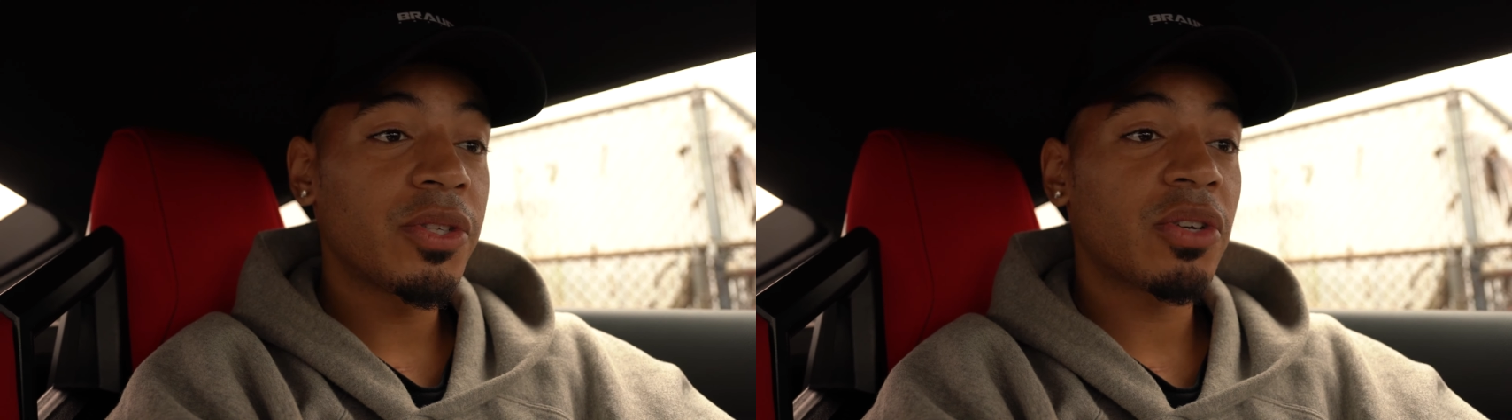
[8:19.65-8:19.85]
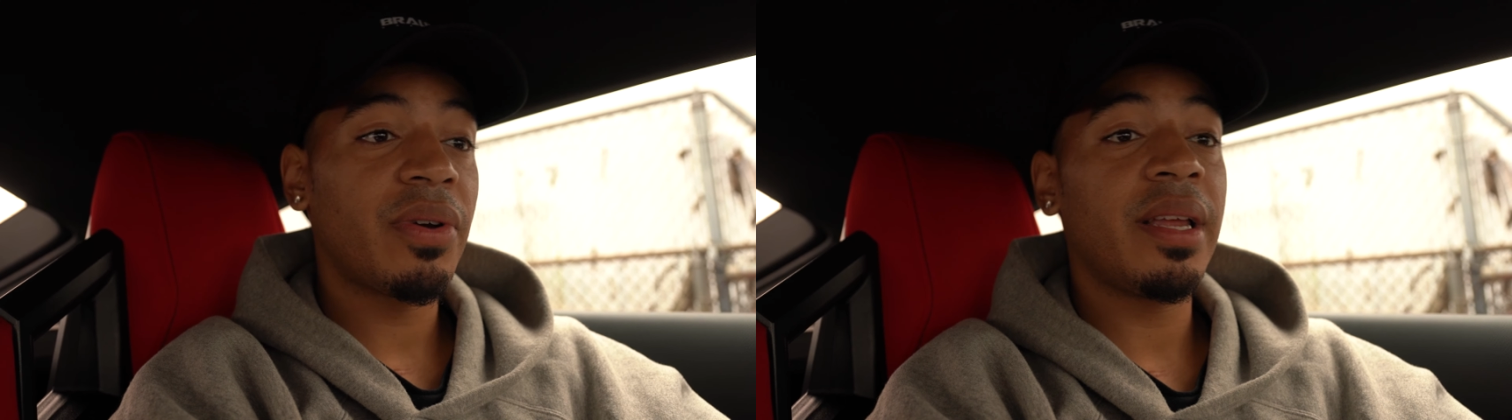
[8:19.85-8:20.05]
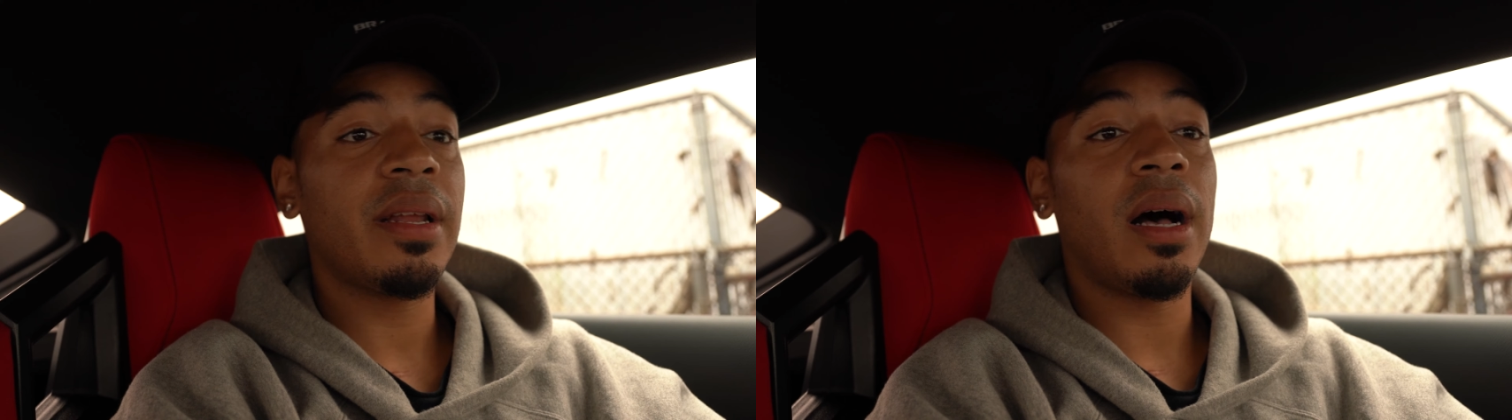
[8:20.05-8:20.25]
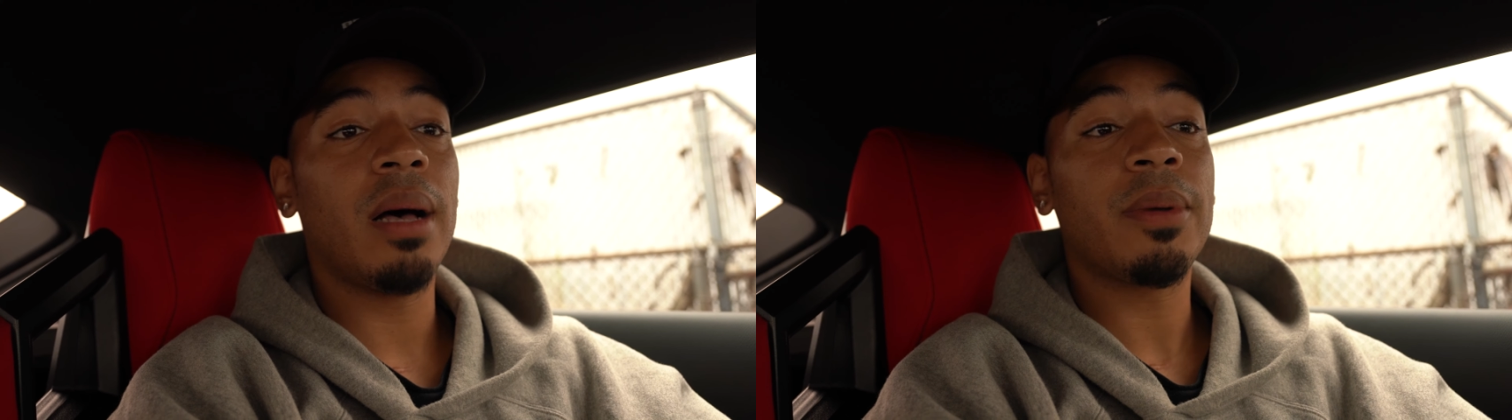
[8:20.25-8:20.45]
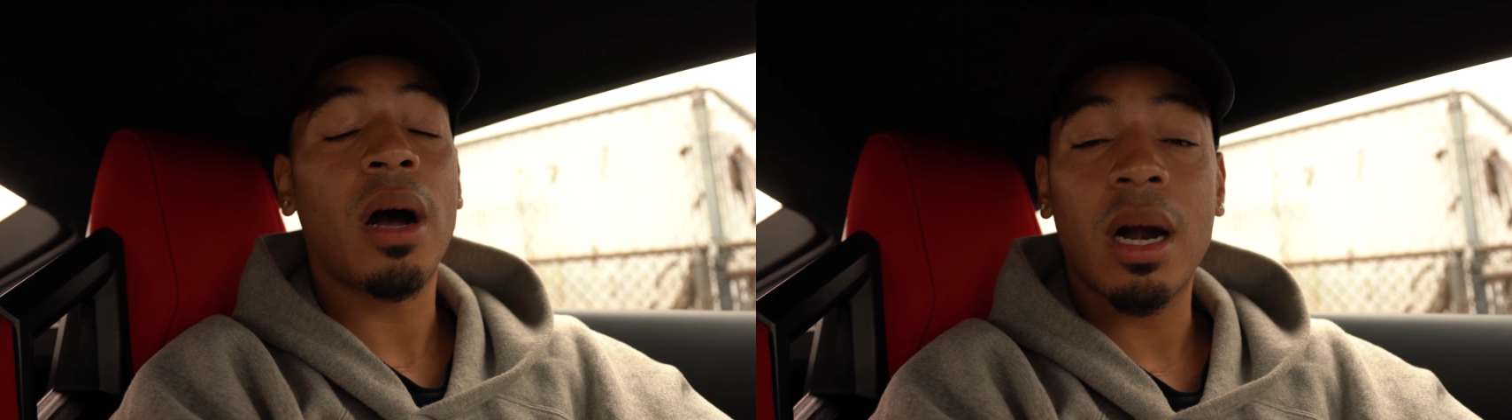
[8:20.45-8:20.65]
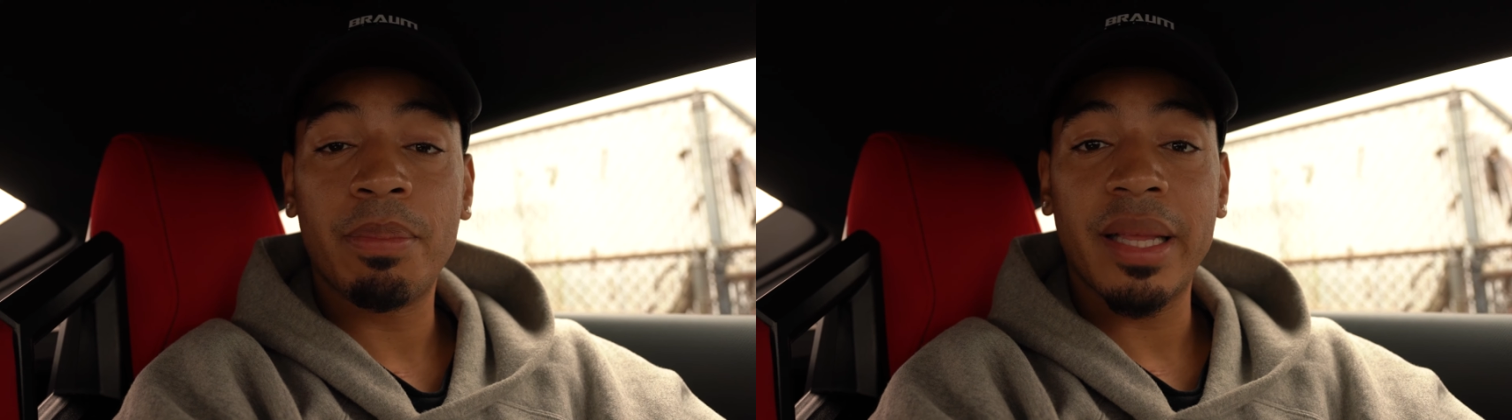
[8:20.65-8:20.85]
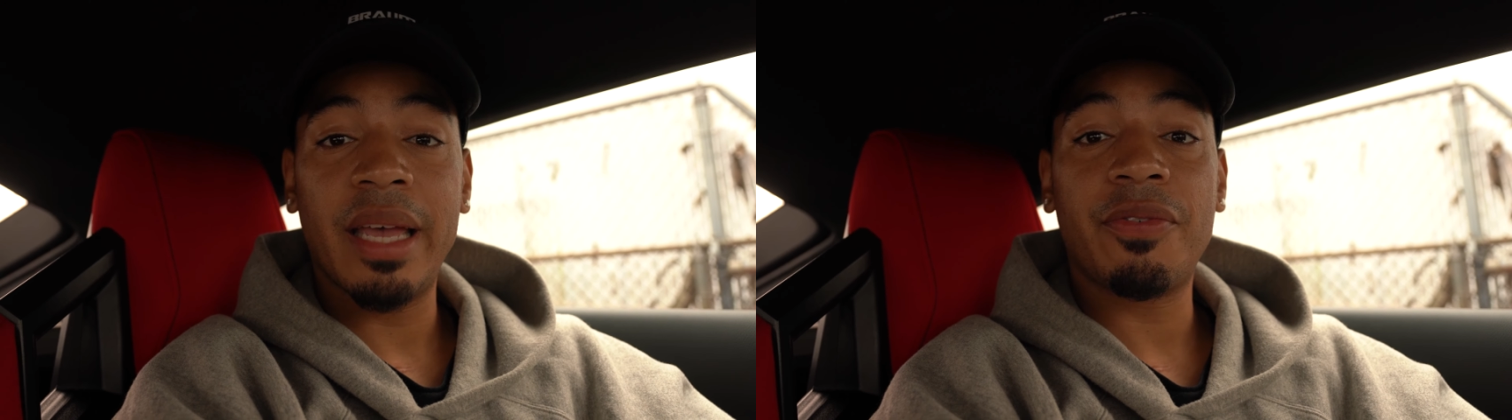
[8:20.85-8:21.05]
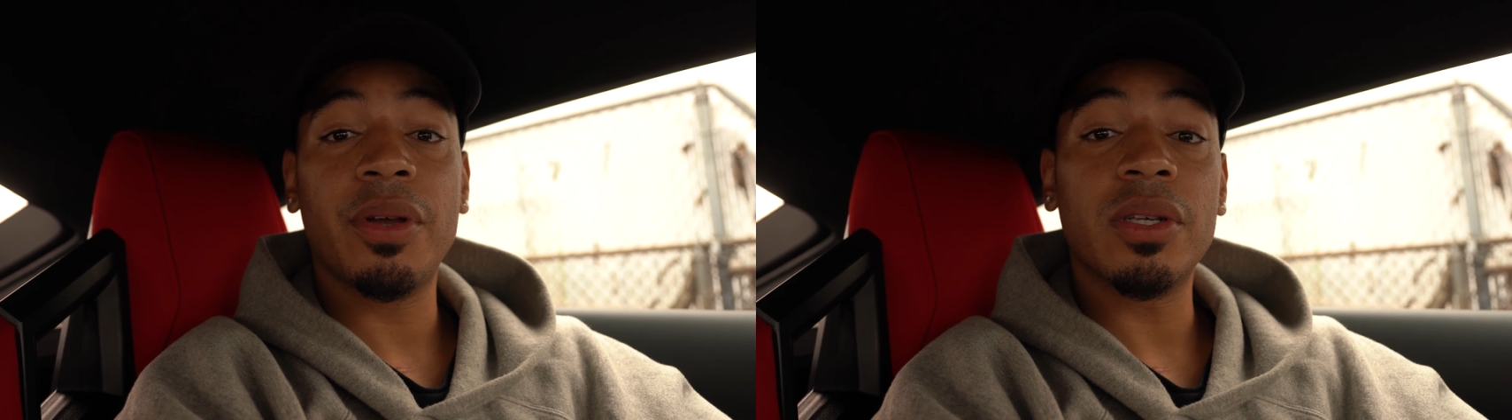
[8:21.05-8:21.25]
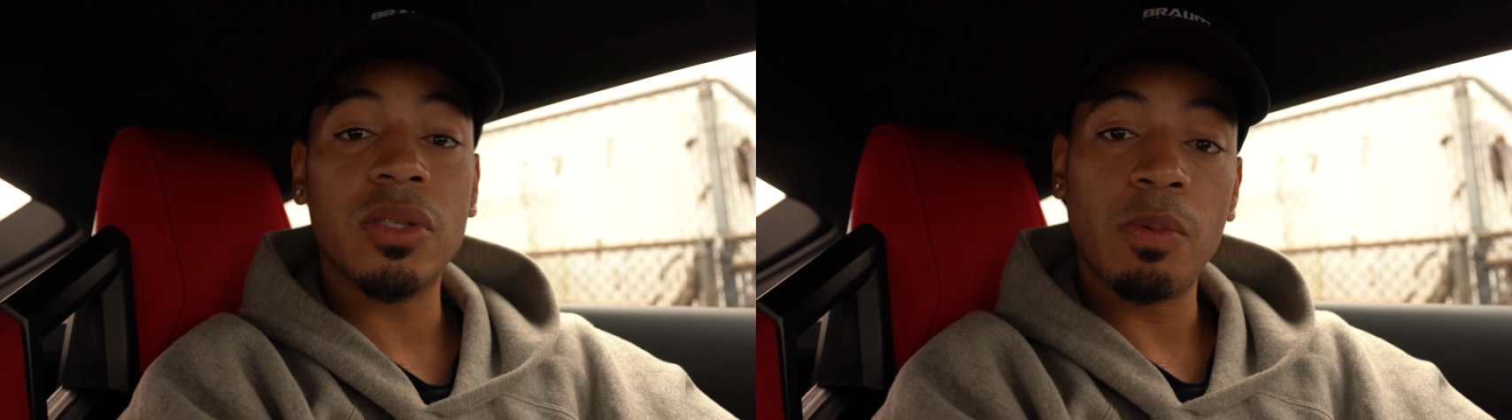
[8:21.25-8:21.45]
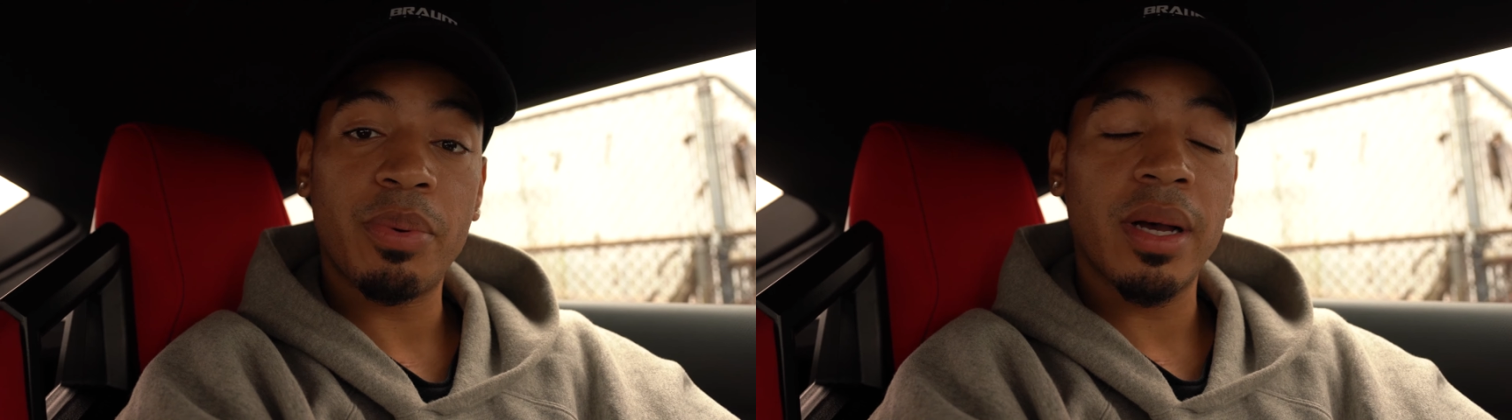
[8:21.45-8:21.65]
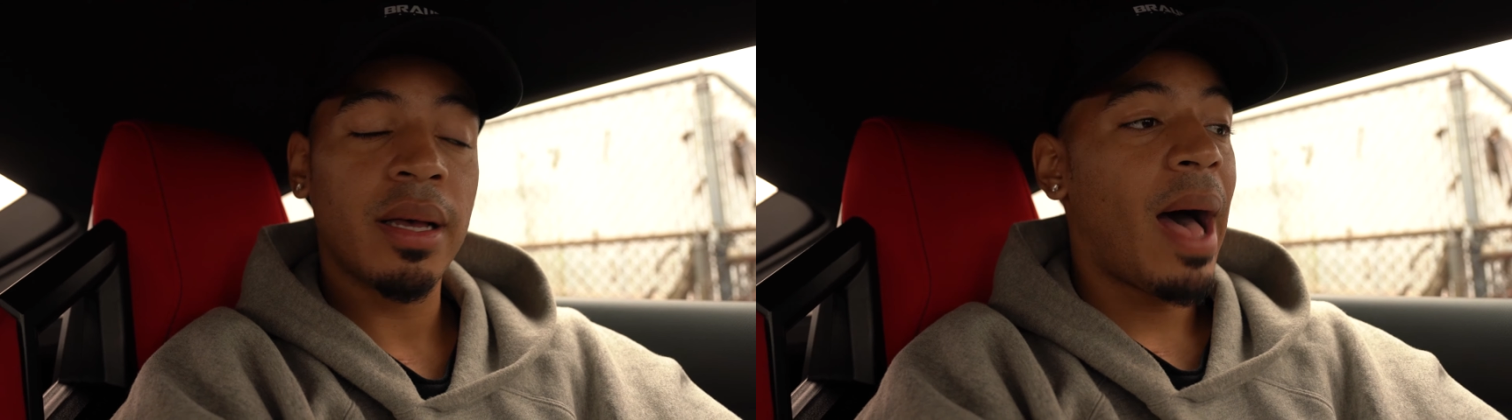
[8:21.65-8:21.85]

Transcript: screen CarPlay for your Supra,